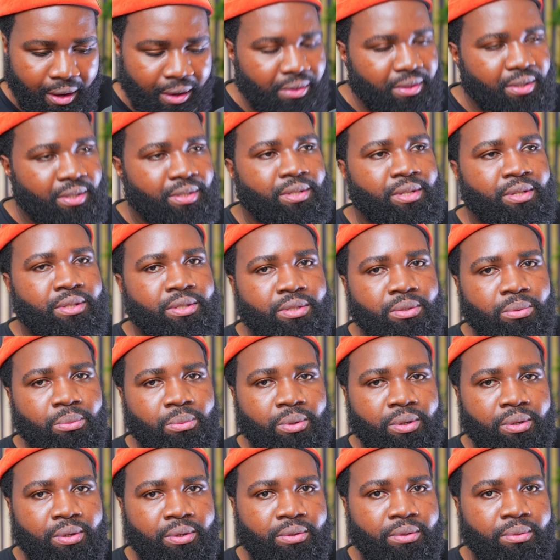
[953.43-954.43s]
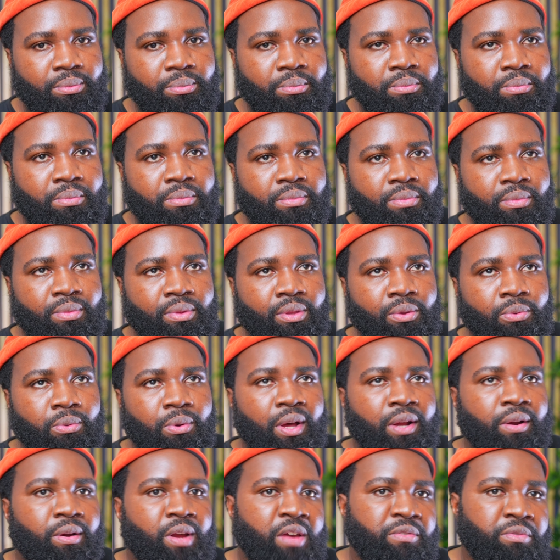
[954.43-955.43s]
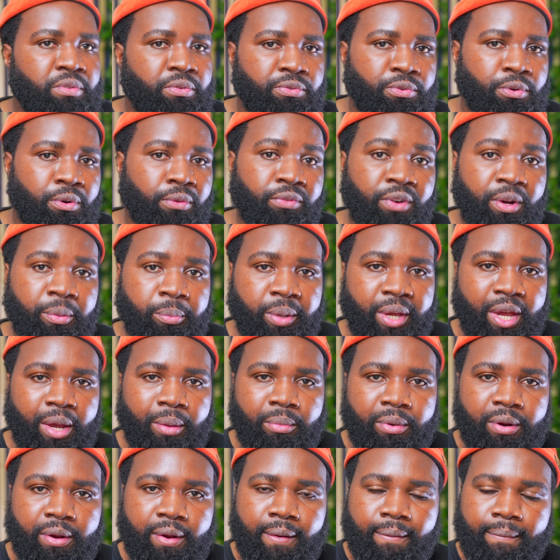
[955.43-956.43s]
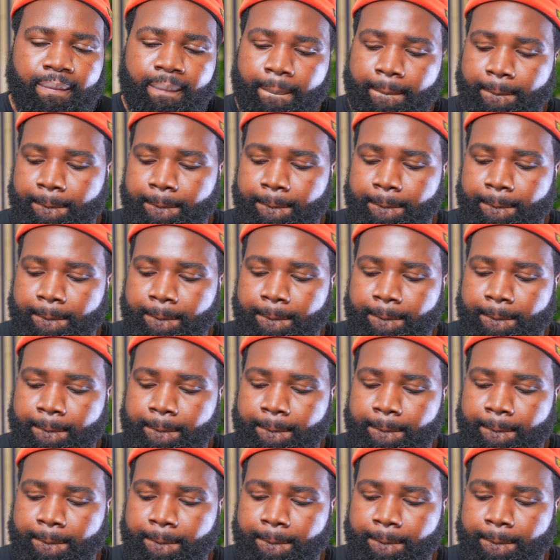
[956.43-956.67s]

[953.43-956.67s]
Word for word: all the sense in the world. Well, I don't have a full frame camera.